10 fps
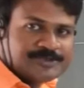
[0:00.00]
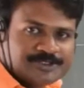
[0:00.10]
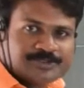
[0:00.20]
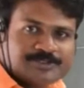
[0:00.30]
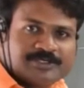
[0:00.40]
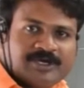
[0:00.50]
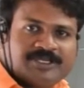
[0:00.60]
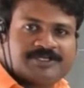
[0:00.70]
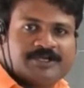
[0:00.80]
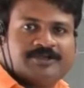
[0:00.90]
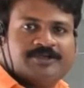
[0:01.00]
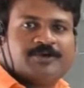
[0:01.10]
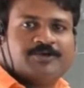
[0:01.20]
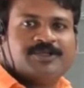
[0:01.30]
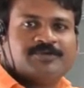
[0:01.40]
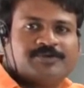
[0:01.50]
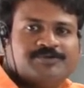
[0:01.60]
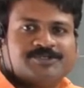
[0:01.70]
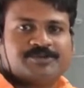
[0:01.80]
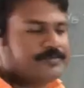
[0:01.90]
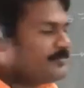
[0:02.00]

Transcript: 0, I started counting from 0.